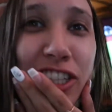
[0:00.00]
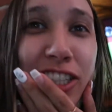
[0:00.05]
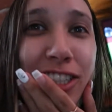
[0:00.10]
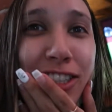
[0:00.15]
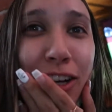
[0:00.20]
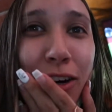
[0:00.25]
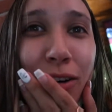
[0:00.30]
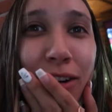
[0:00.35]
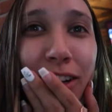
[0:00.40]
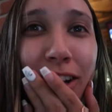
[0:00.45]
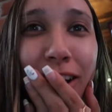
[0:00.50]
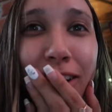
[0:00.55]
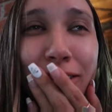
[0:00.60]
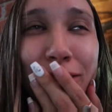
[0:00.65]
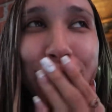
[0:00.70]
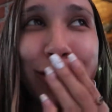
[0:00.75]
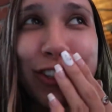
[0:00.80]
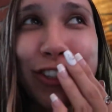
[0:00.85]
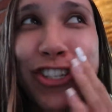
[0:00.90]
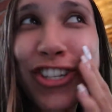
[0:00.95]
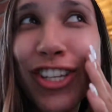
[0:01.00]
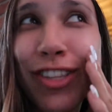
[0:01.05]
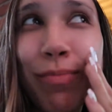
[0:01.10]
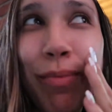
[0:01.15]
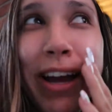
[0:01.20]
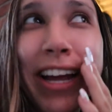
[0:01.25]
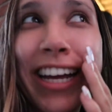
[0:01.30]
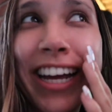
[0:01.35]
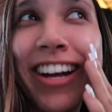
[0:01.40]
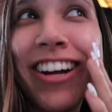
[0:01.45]
she's so close, she's
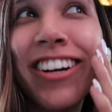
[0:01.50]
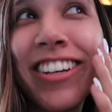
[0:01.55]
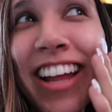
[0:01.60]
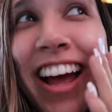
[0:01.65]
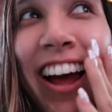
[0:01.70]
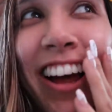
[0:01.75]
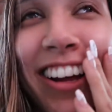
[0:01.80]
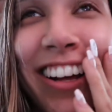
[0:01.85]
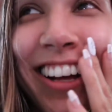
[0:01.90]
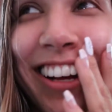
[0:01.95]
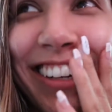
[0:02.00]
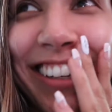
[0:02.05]
breaking her neck.